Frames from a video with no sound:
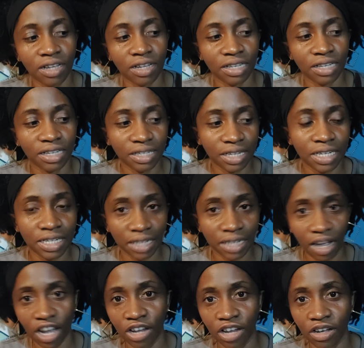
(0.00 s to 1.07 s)
This
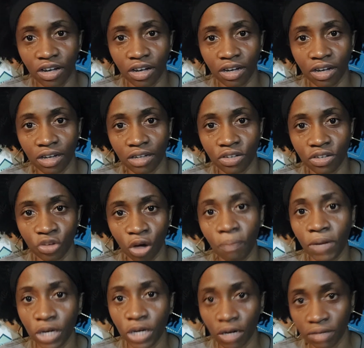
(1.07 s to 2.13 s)
entire
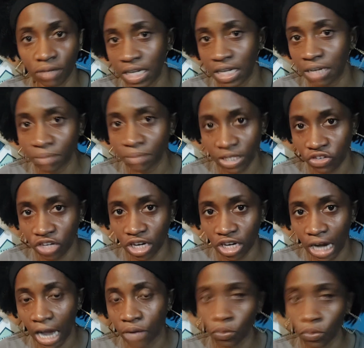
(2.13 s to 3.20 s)
topic of skin bleaching
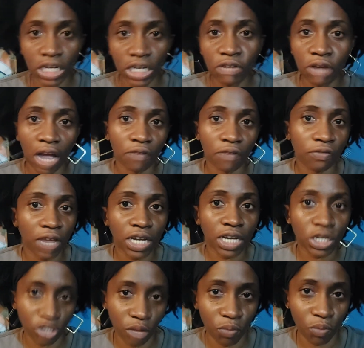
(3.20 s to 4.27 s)
can only affect
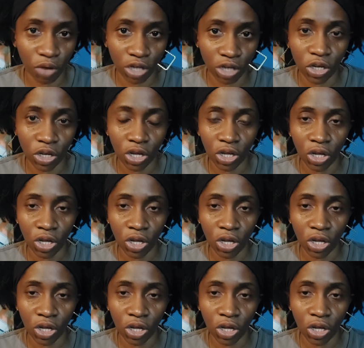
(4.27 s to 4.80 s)
someone